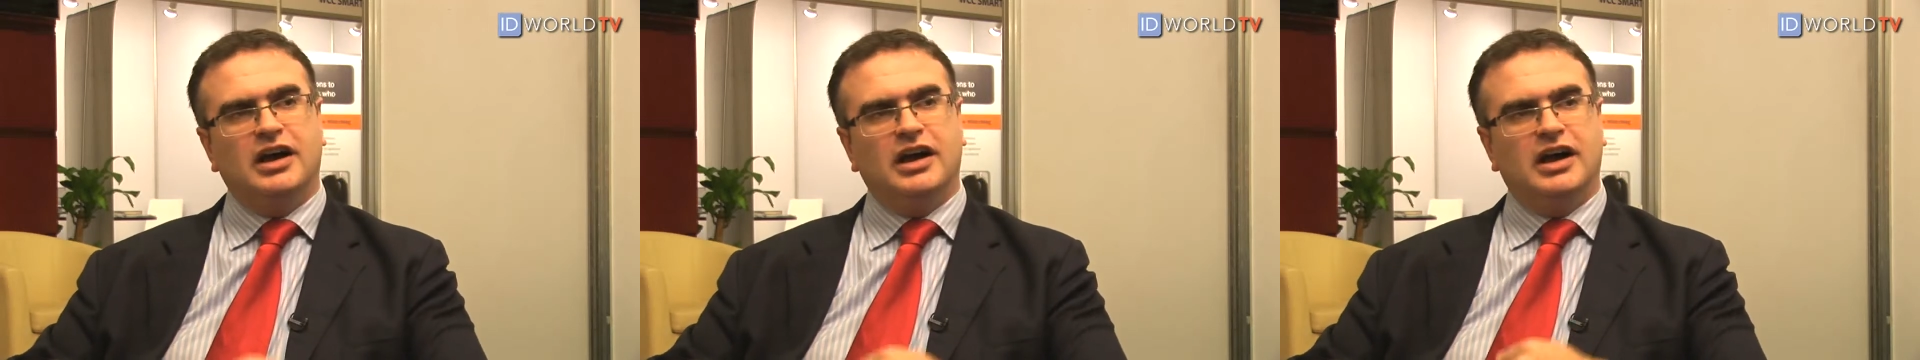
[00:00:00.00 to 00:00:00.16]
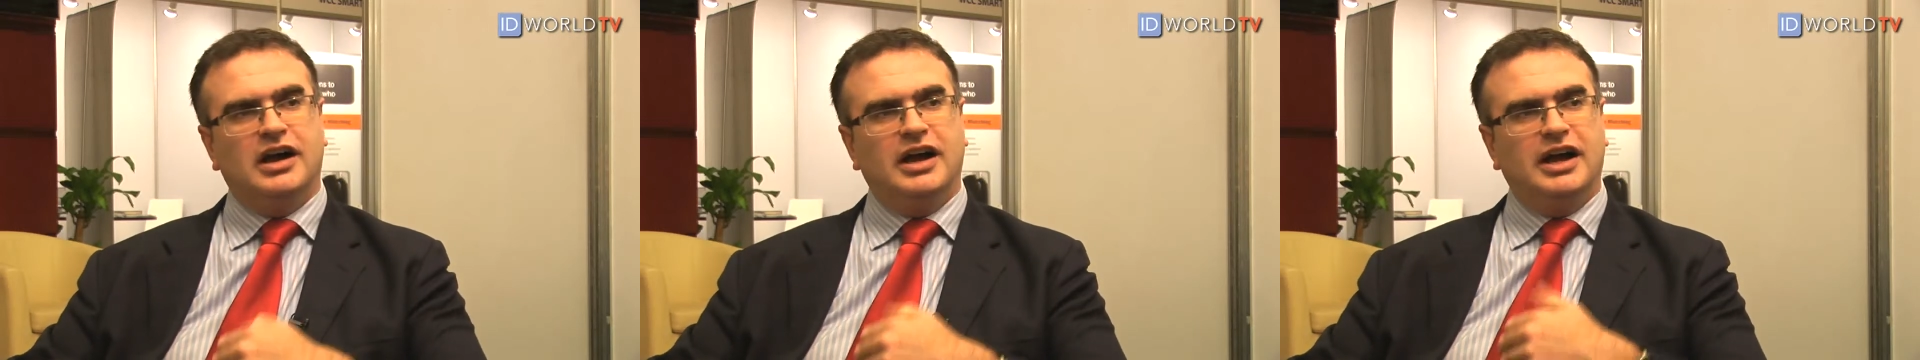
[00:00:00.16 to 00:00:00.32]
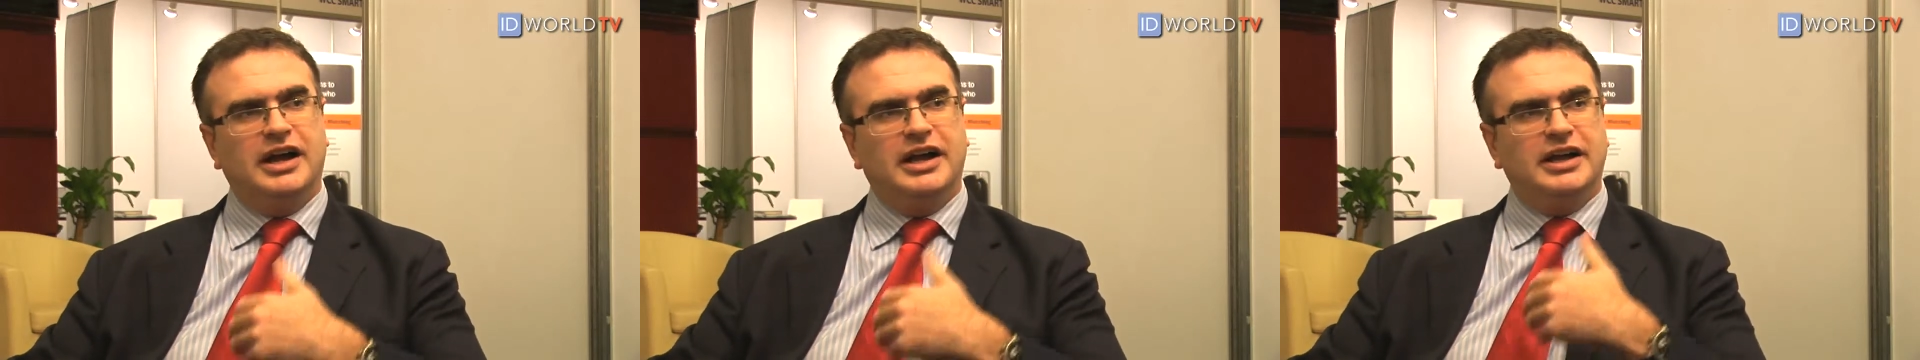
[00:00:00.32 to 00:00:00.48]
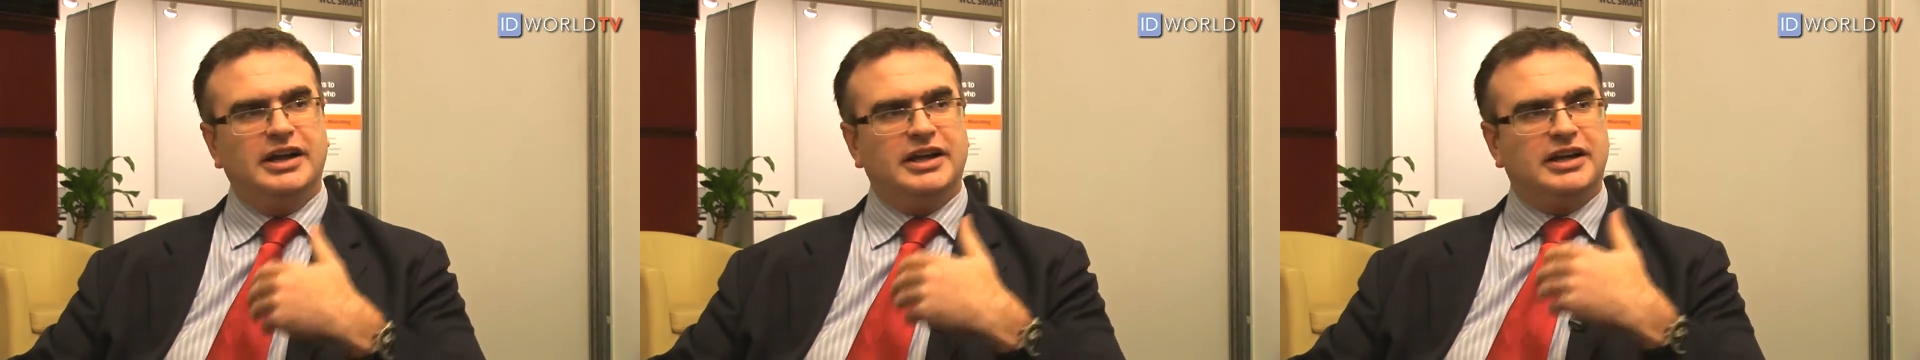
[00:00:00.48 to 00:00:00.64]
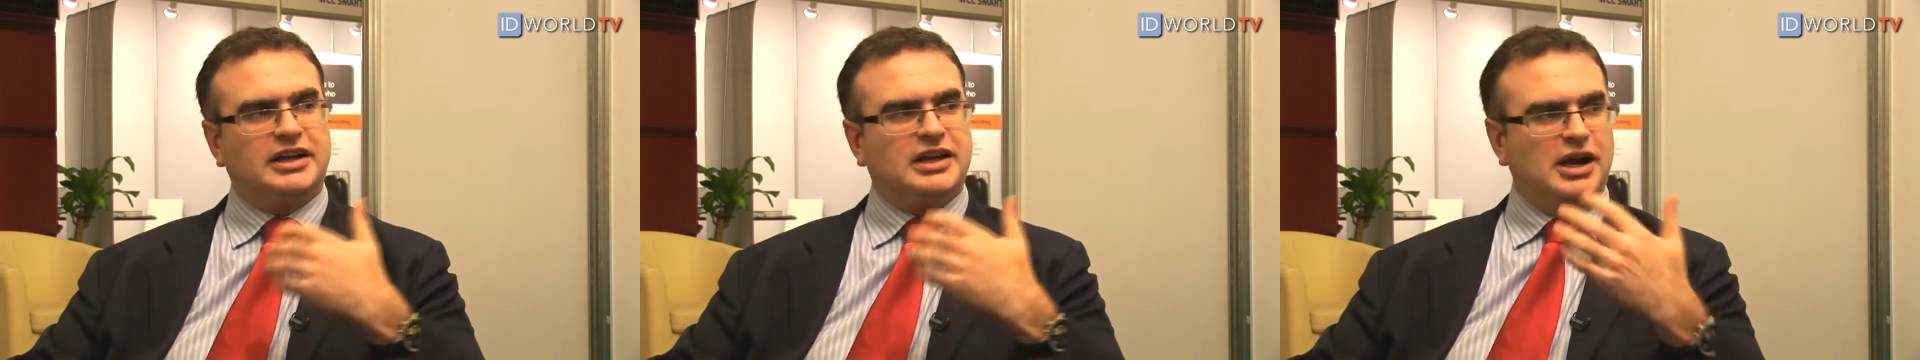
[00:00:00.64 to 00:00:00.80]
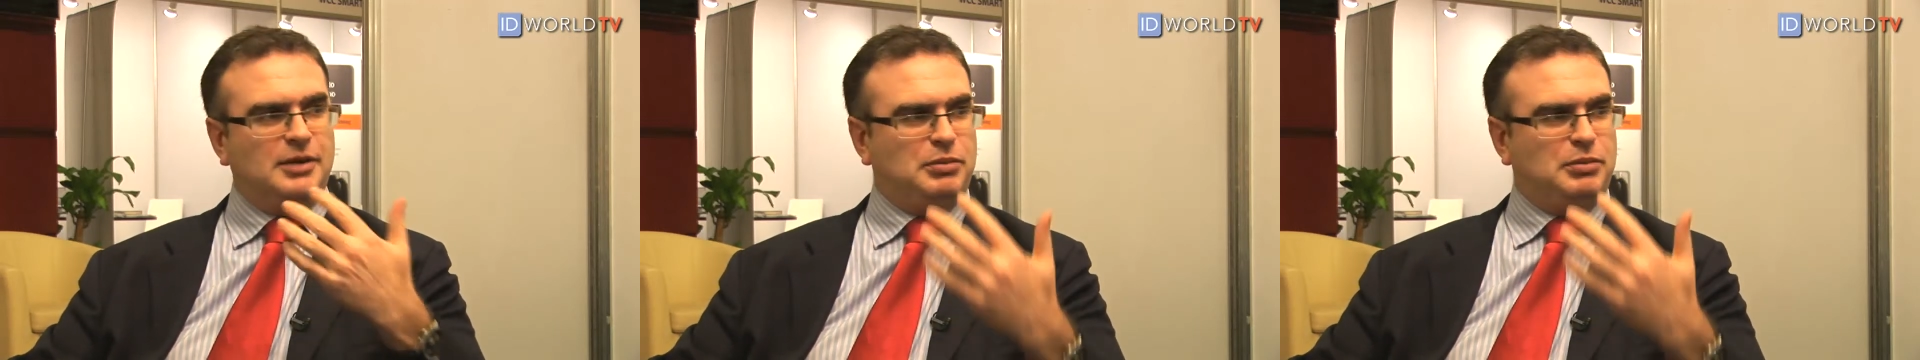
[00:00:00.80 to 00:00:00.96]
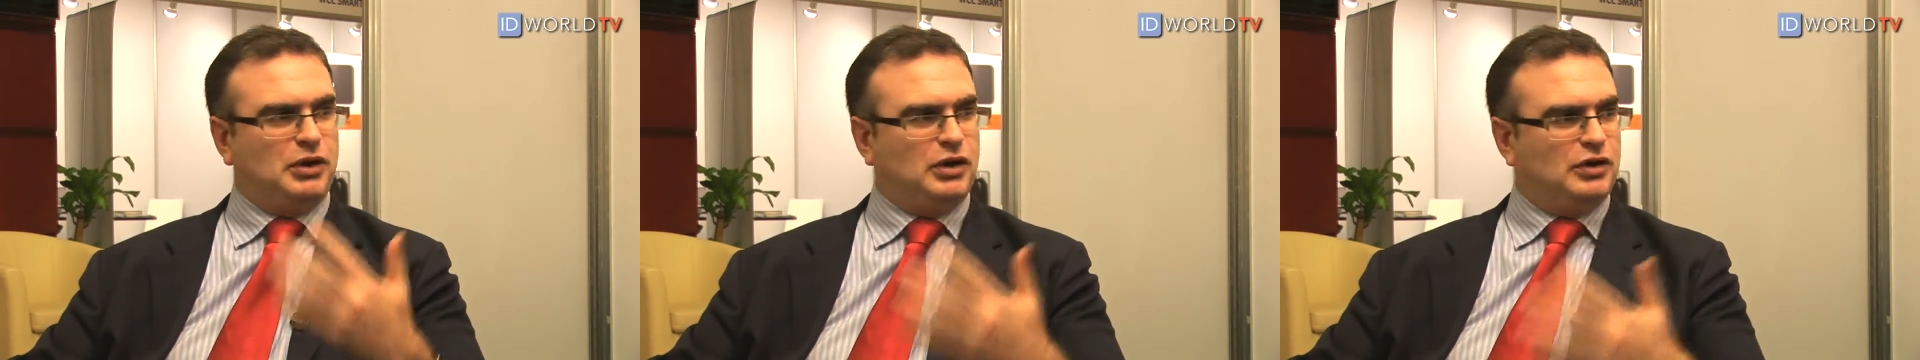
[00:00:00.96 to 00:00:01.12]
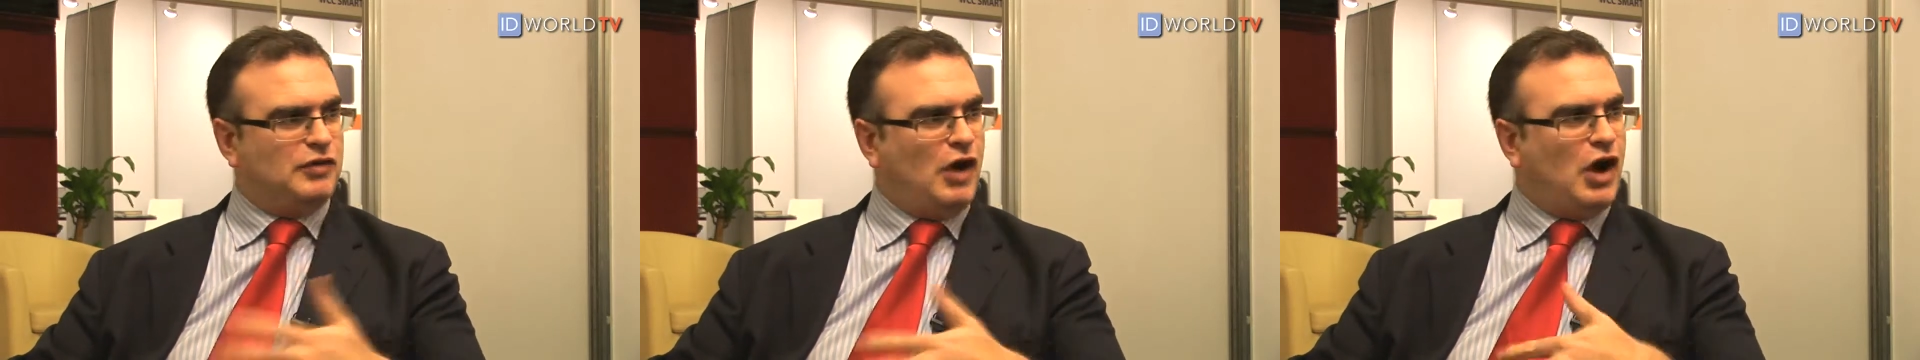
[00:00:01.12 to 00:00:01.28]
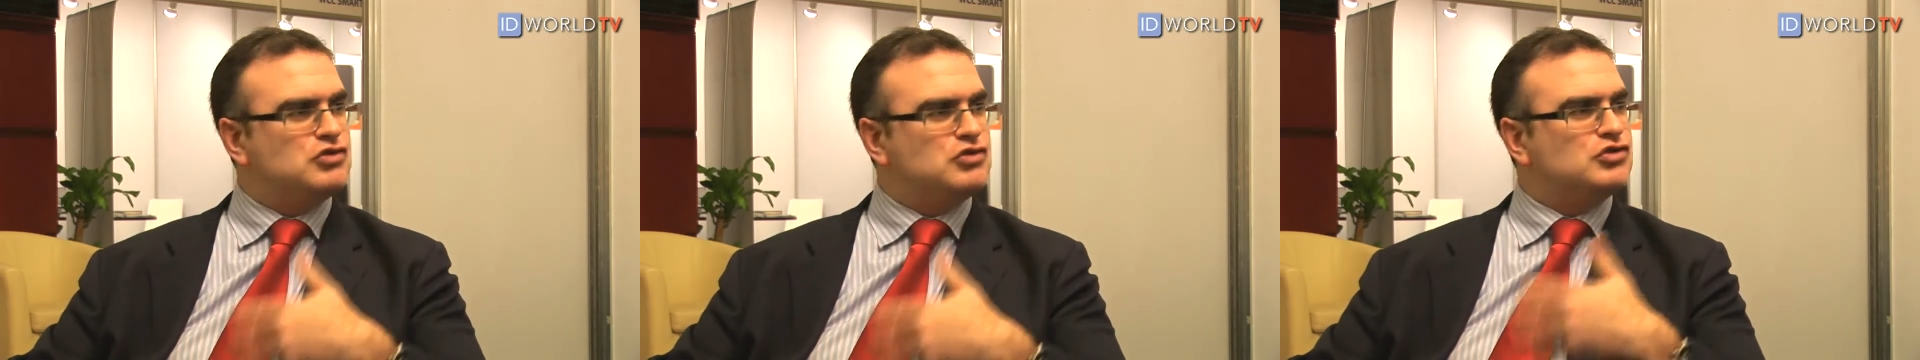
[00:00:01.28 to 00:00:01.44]
A couple of
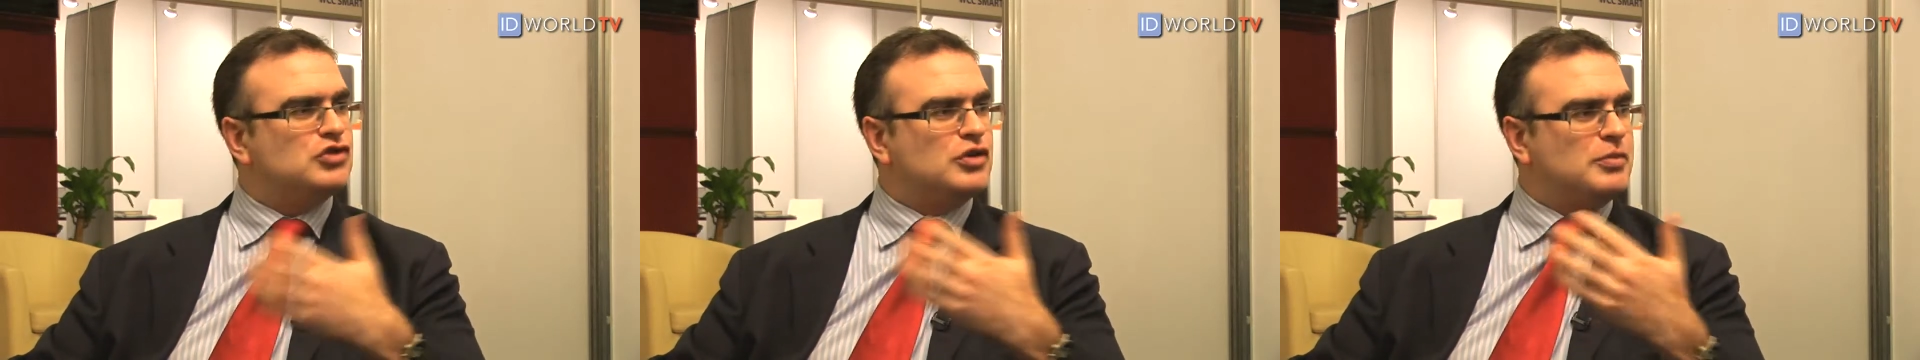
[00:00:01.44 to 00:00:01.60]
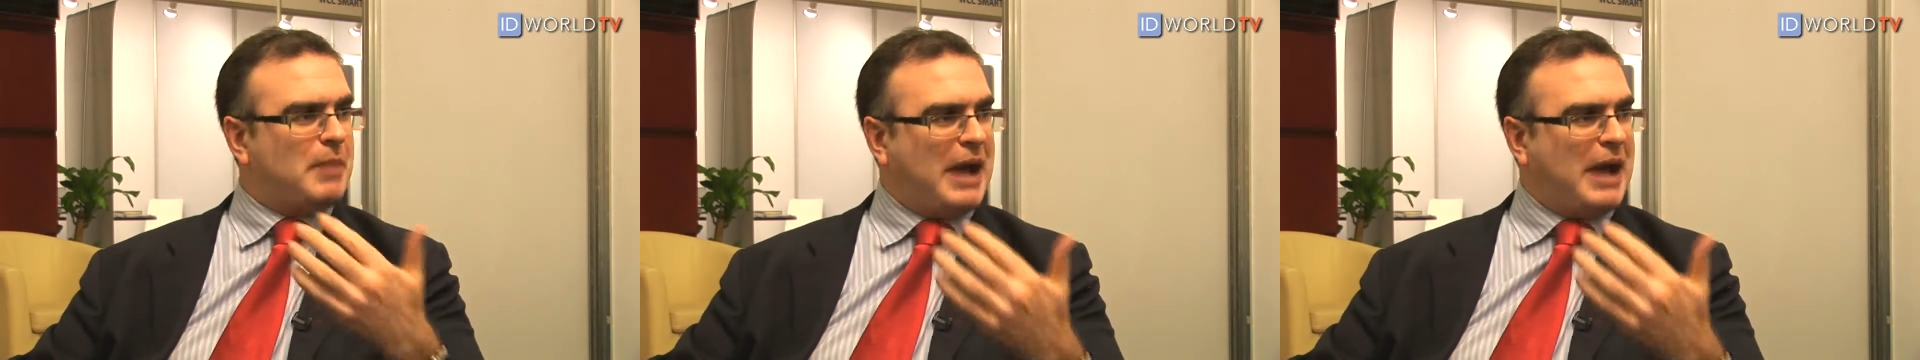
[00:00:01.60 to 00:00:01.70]
hundred